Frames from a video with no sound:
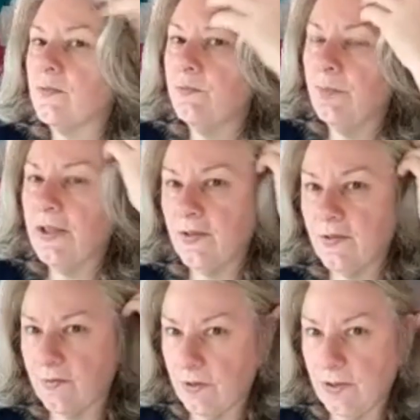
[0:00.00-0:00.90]

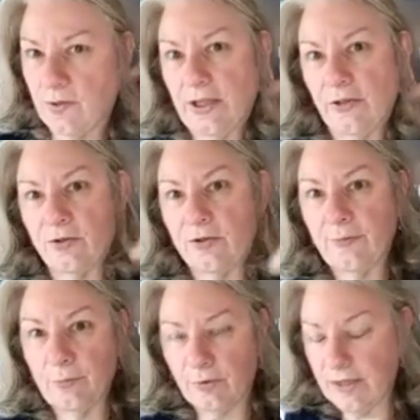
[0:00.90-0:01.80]
because this hair is driving
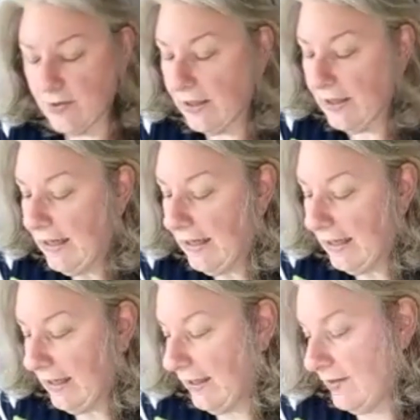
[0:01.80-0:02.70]
me crazy,
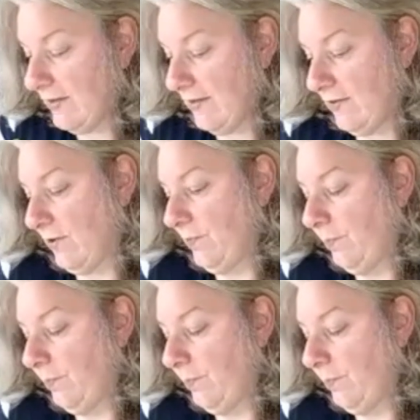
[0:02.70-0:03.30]
and it's easier.